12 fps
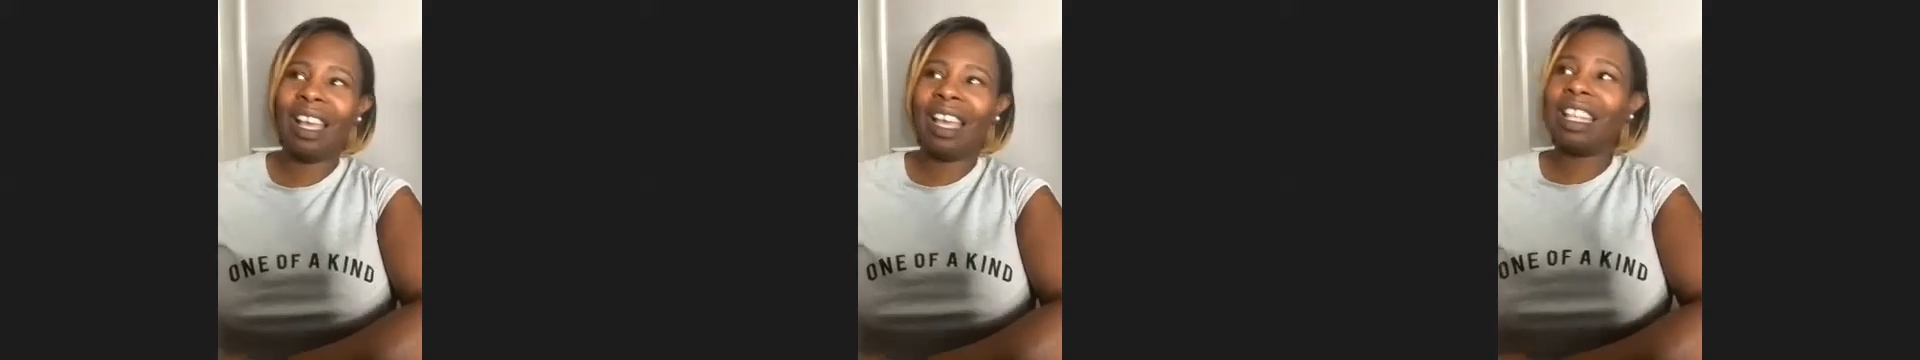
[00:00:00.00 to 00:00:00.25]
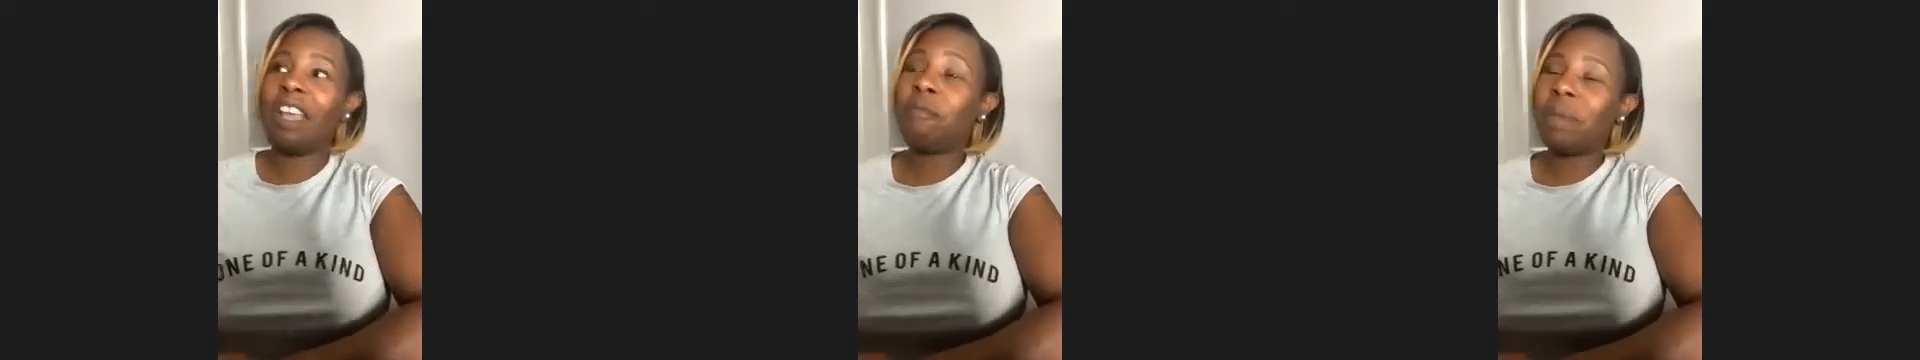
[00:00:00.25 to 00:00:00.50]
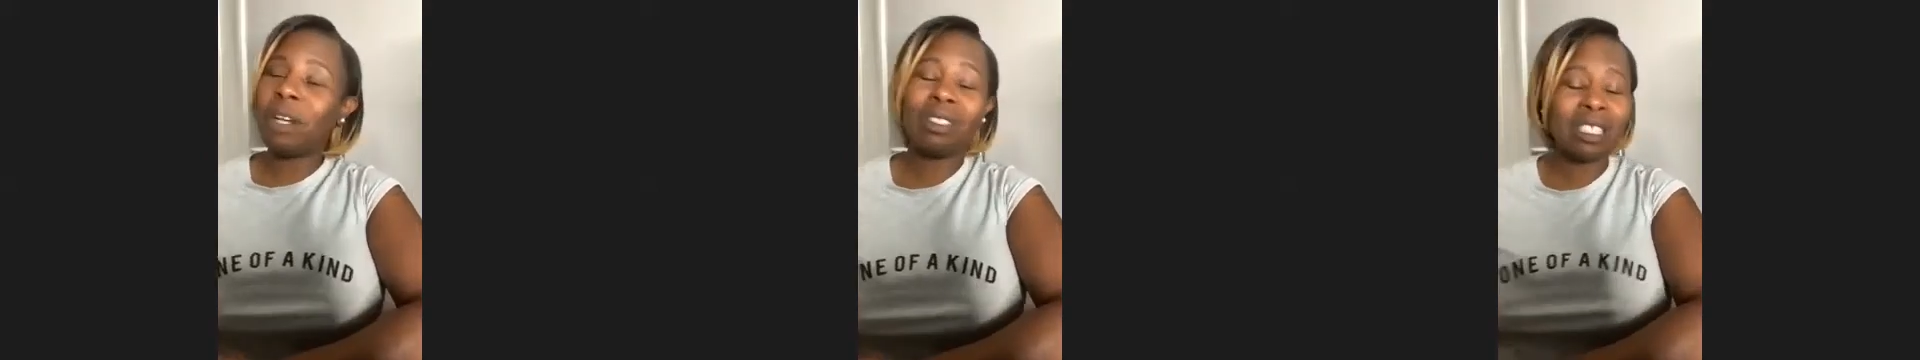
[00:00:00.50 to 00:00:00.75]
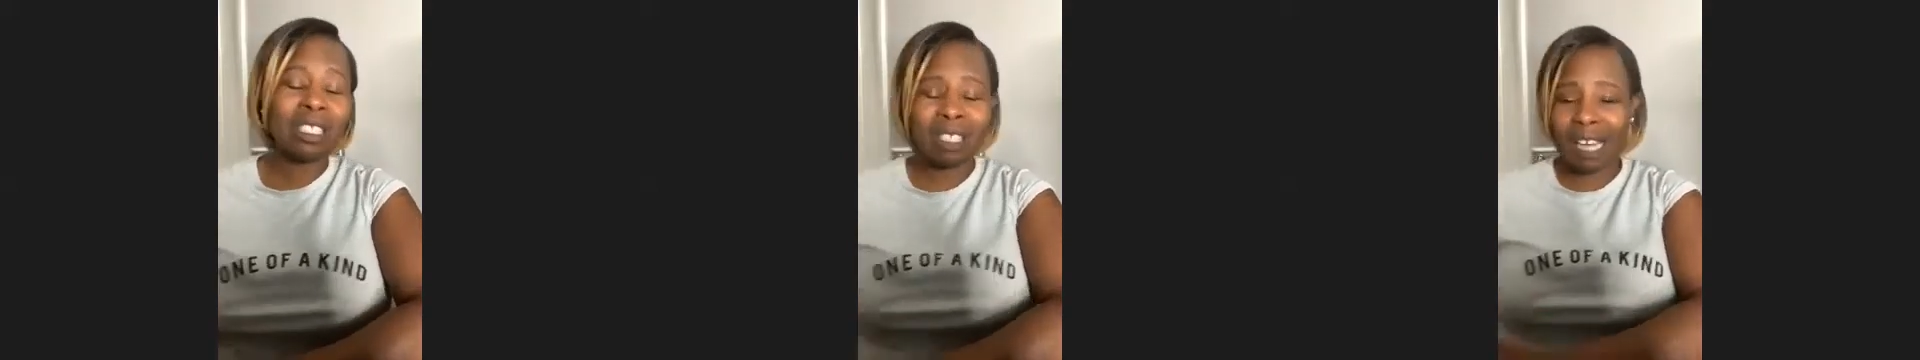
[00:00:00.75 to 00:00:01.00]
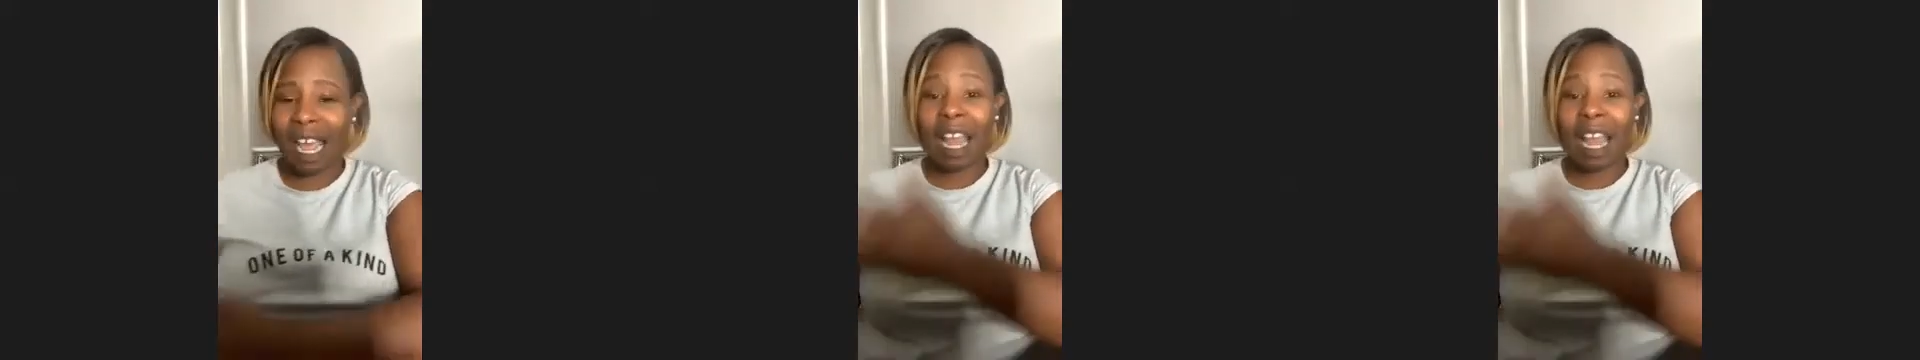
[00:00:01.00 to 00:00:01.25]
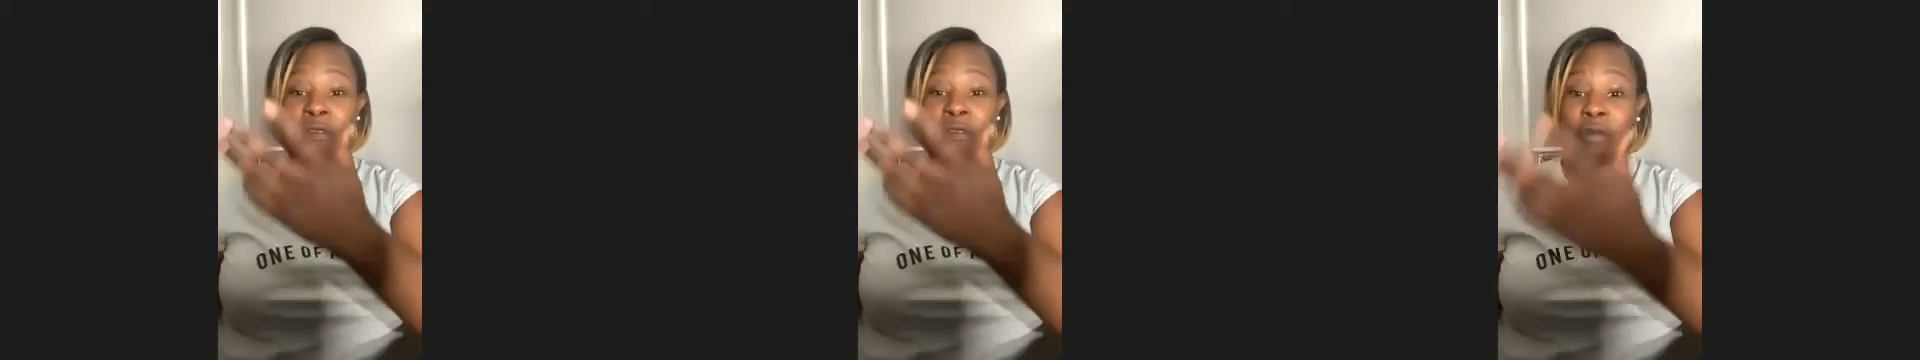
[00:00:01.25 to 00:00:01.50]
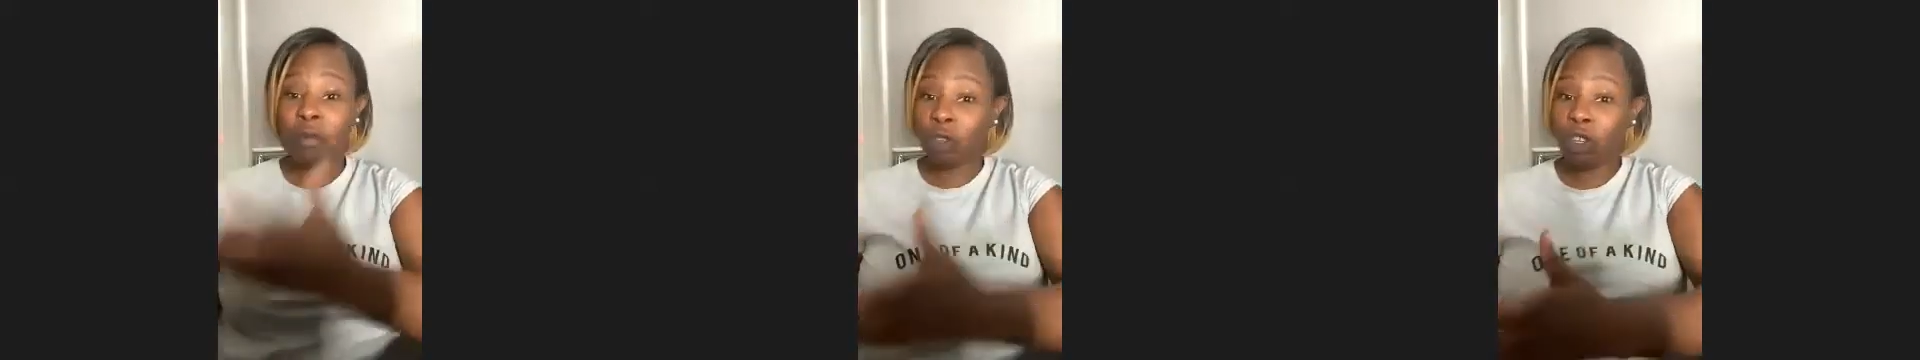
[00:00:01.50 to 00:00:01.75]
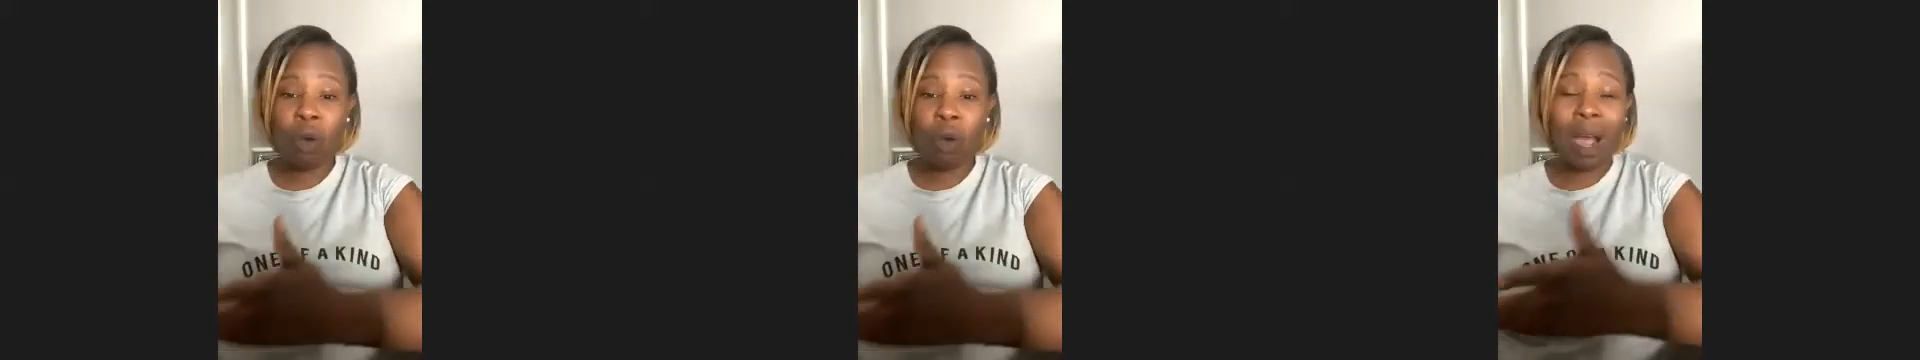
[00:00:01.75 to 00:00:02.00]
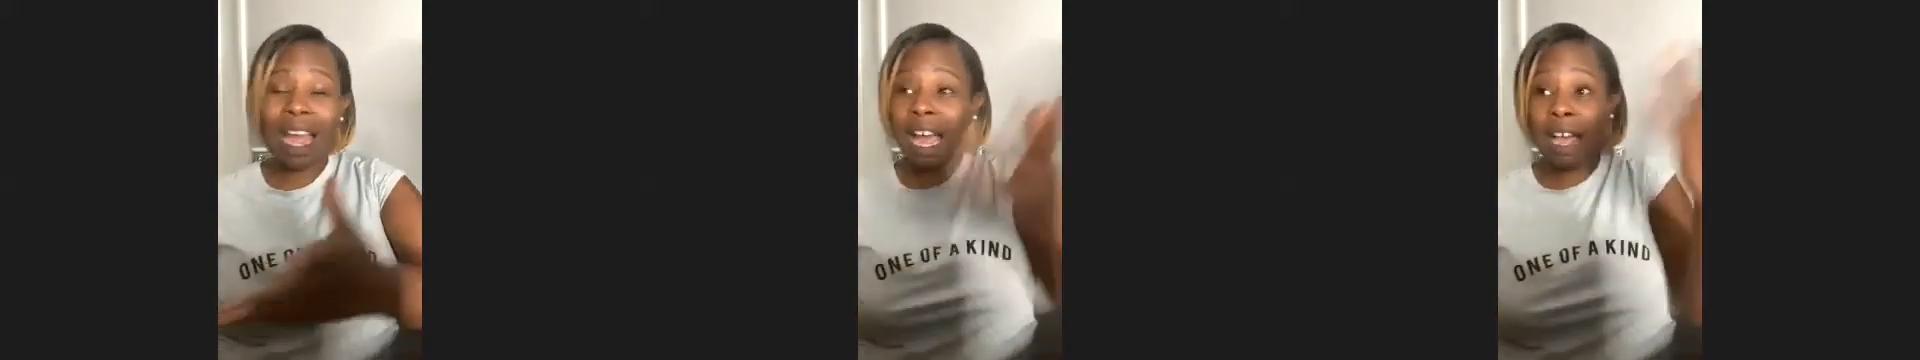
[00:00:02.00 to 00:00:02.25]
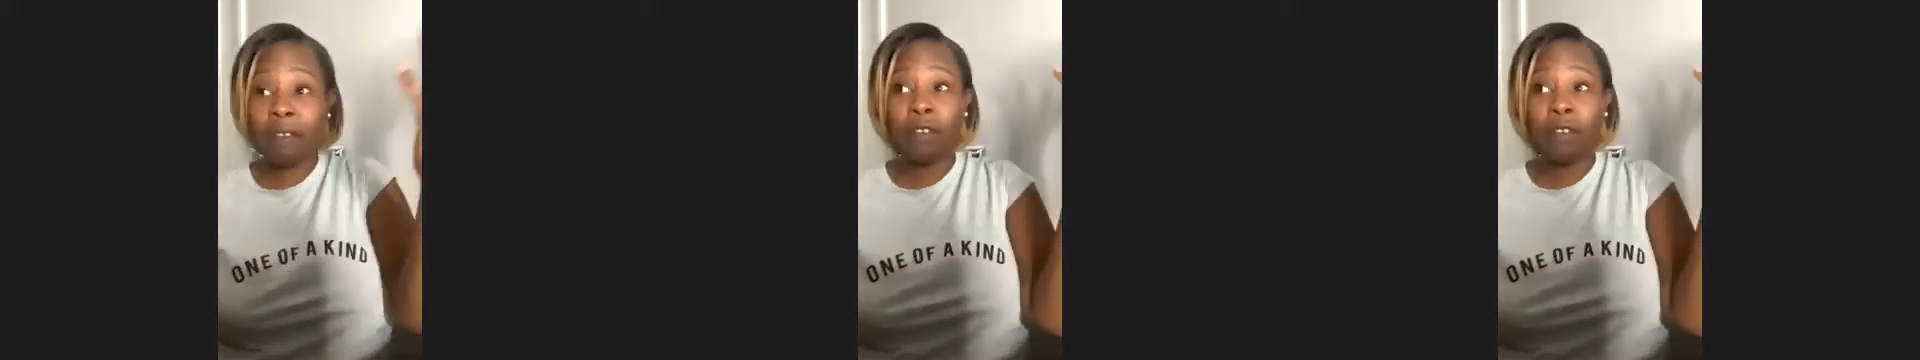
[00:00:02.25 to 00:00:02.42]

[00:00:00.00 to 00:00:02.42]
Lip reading: They've been consistent. And I have